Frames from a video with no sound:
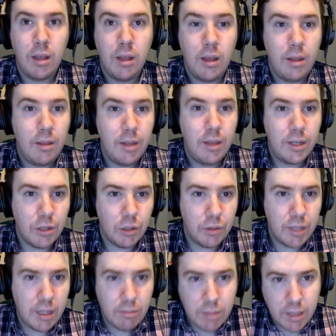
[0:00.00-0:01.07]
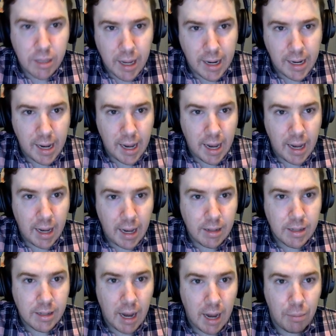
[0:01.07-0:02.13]
This also seems like a
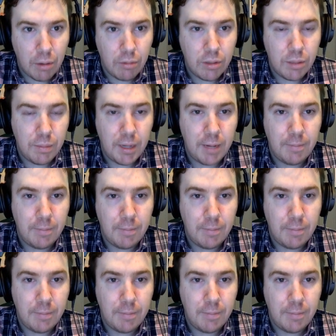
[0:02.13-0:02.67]
typo to me.